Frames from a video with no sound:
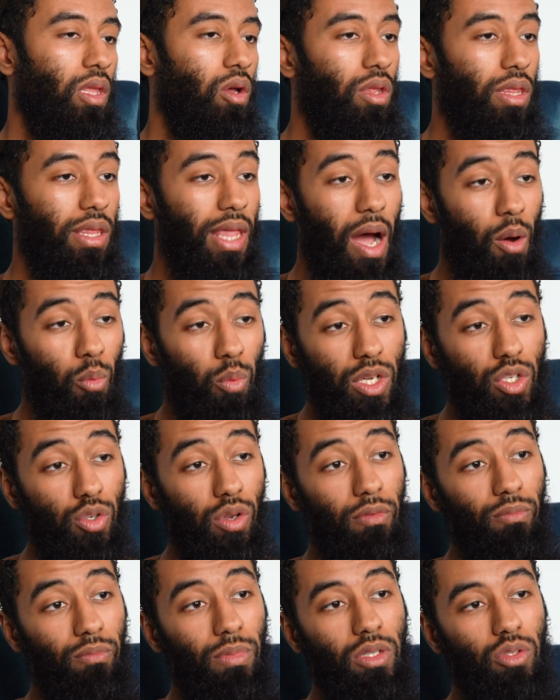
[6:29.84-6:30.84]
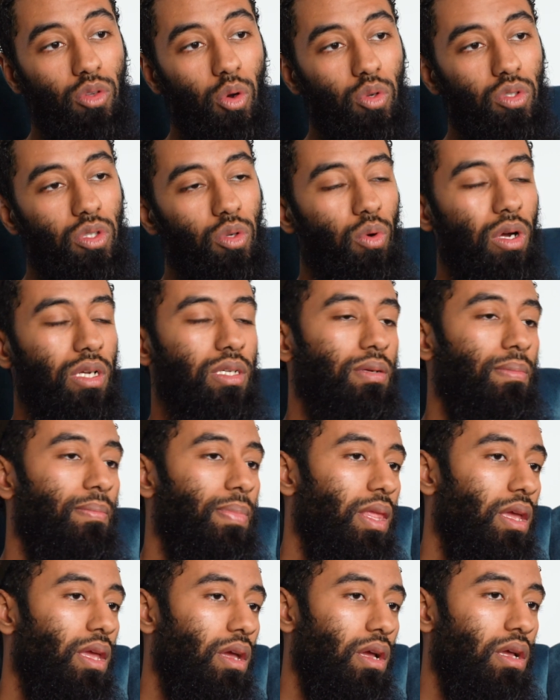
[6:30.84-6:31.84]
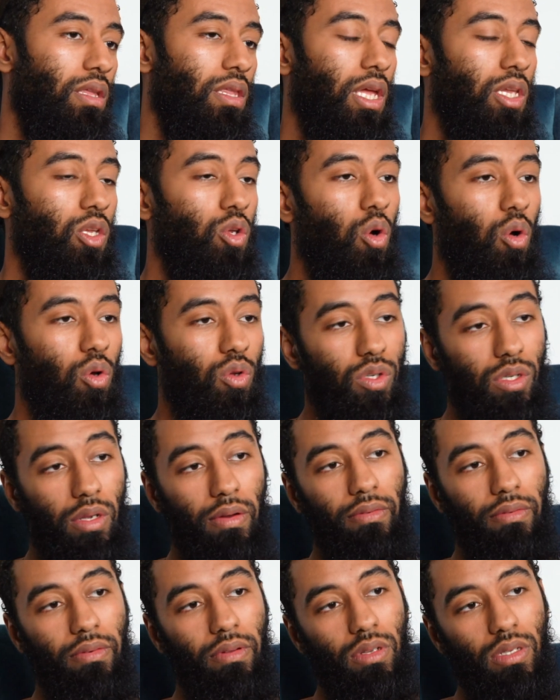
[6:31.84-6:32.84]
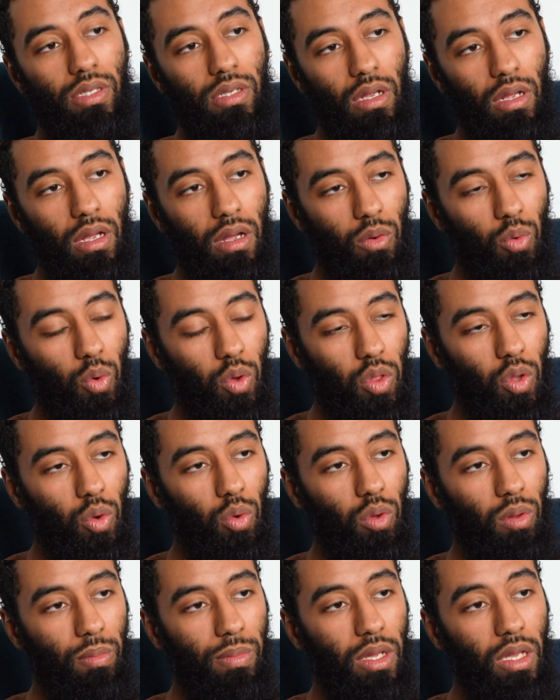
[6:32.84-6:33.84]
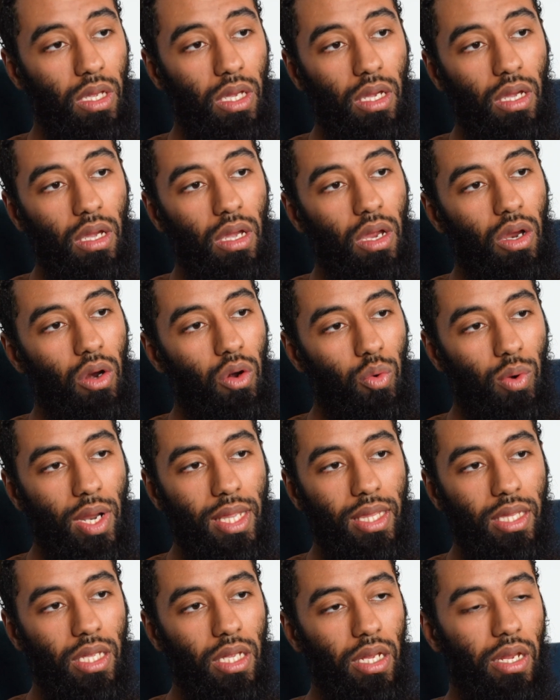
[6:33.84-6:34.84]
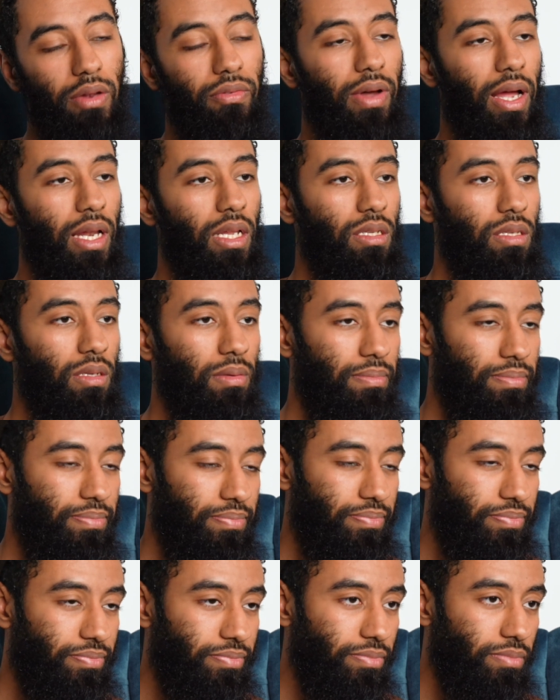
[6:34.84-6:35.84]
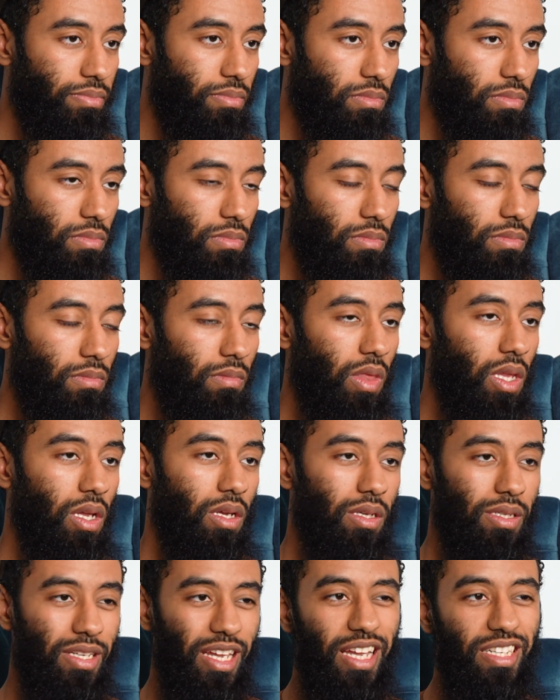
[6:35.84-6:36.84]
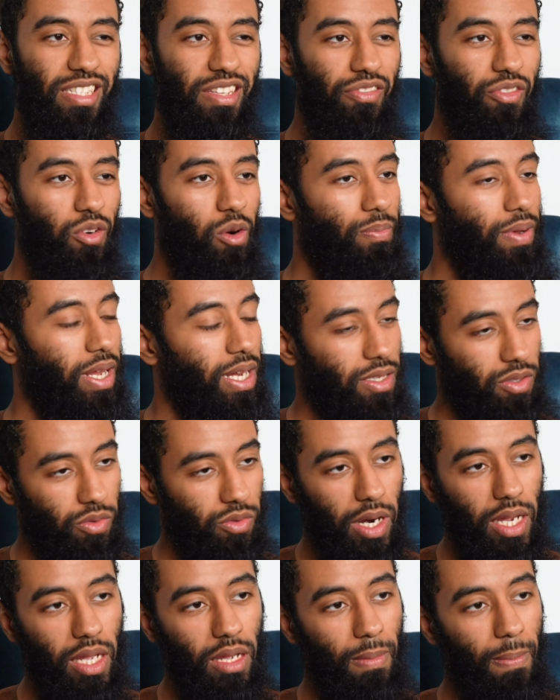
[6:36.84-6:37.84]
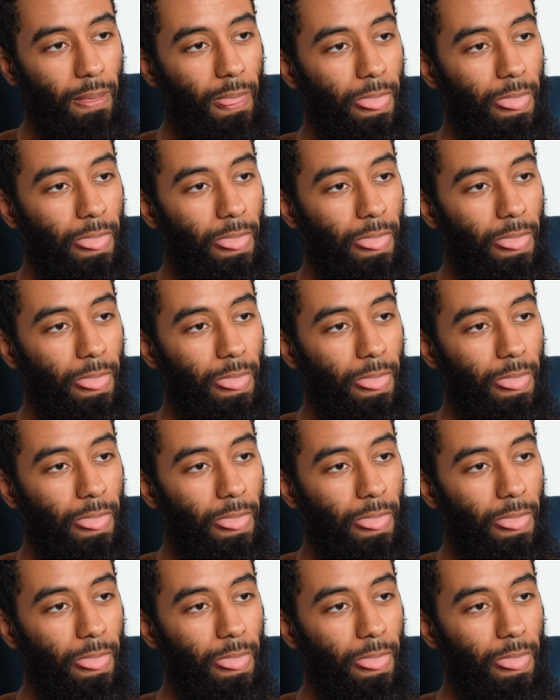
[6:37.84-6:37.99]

on that which you have been told to wash, then your wudu will be rendered invalid. So that's the 4 pillars, right?